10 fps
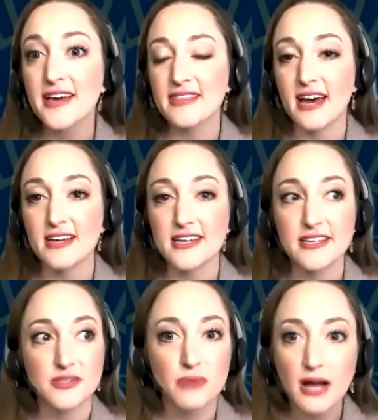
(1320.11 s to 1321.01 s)
that
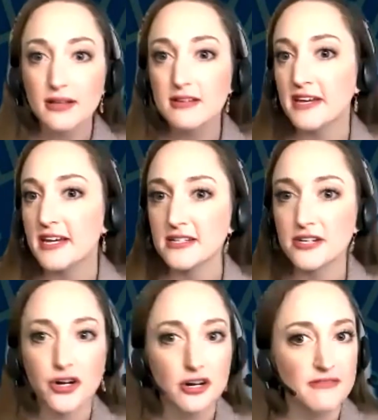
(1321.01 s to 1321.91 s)
is relevant,
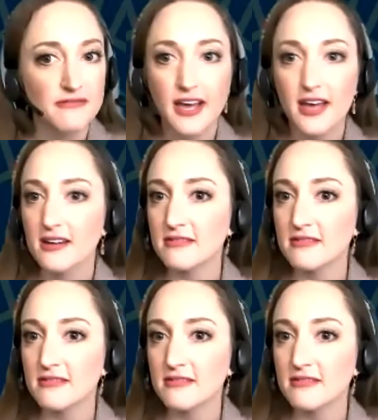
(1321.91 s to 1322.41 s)
current event,